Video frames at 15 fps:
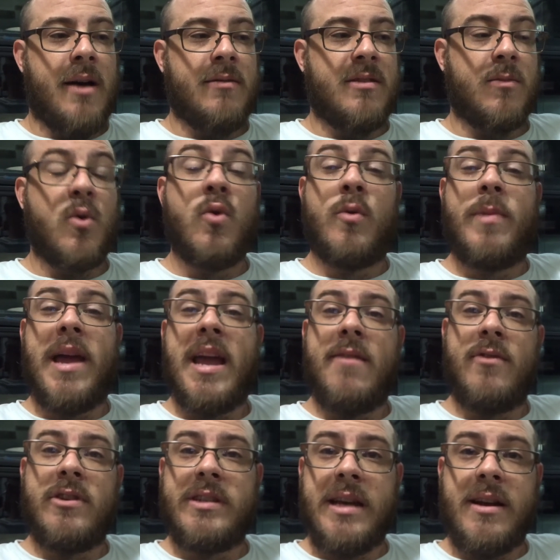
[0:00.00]
cool
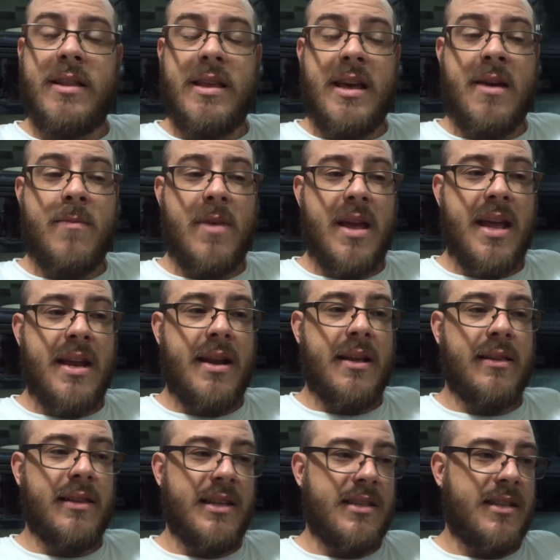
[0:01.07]
behaviors out of them and
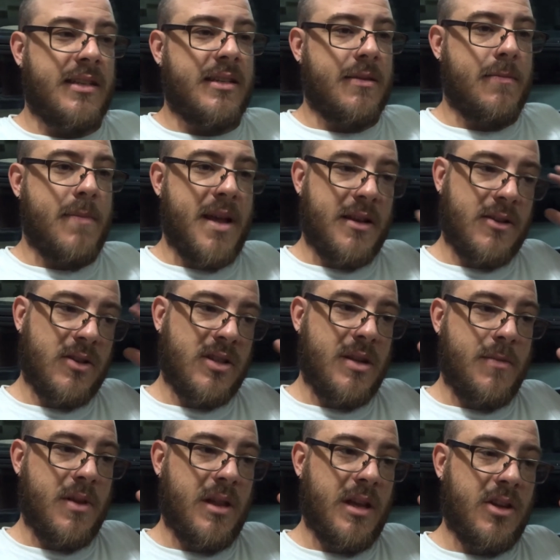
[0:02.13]
elicit some mental
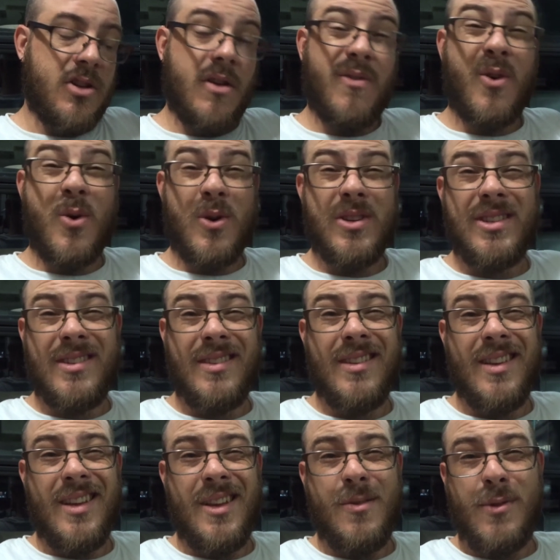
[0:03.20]
stimulation. Of course,
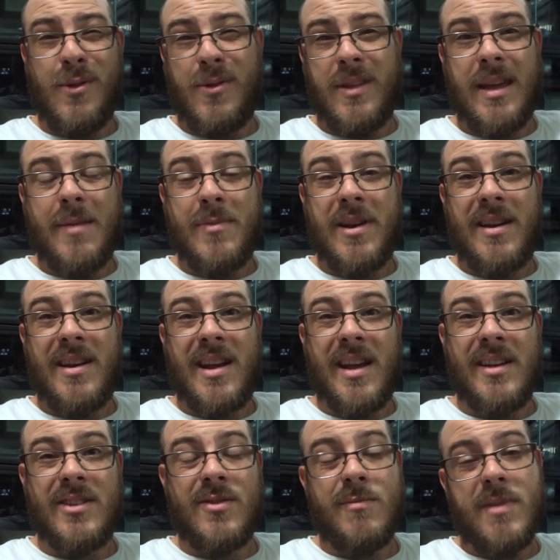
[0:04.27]
it will only happen at
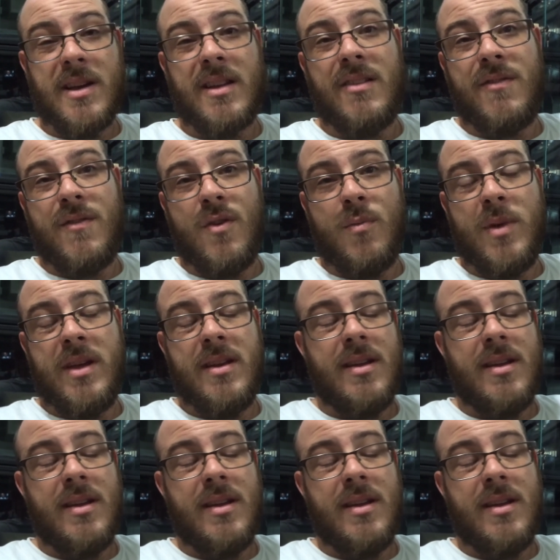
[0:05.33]
night, so I'm not going to film it.